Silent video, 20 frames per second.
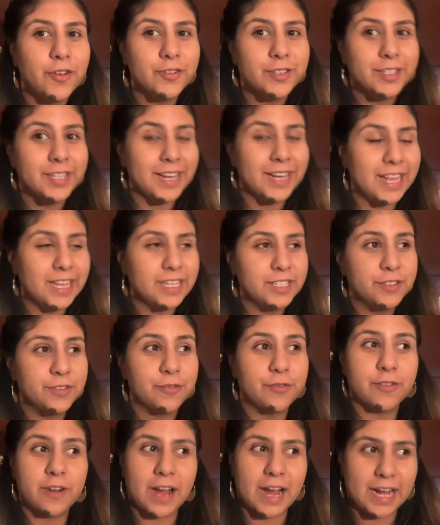today's
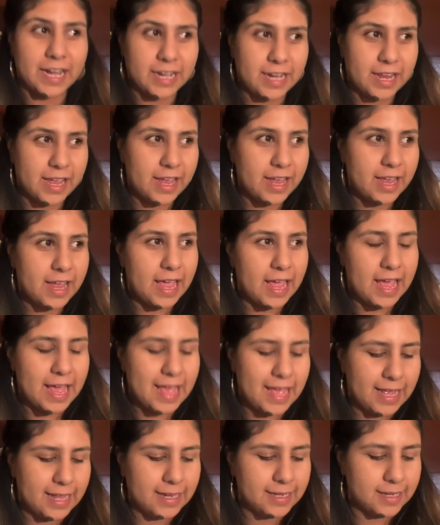Friday,
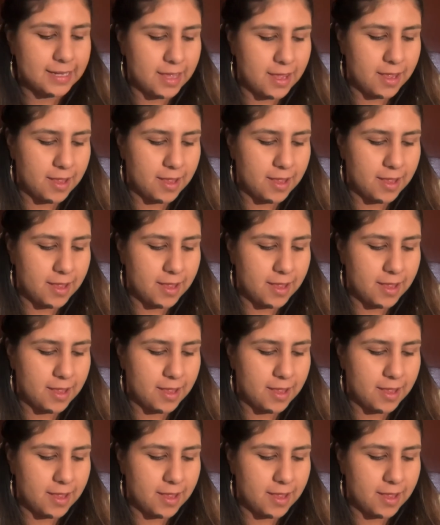and